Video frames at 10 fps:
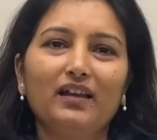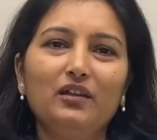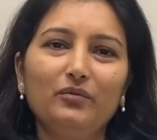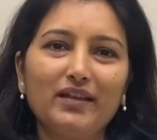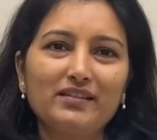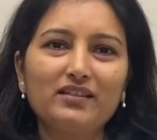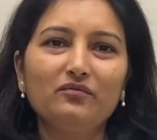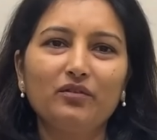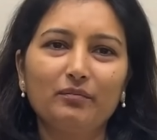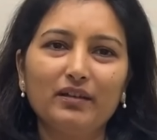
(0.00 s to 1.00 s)
Invest
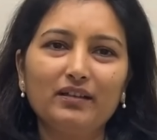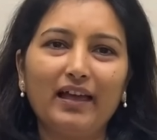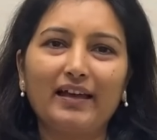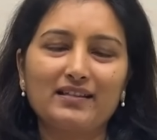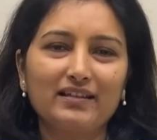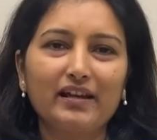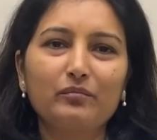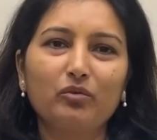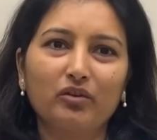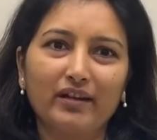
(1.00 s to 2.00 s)
in Women,
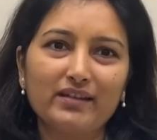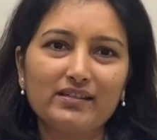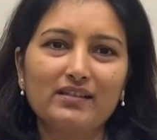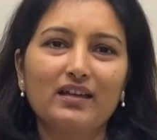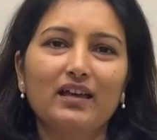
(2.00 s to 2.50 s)
Accelerate Progress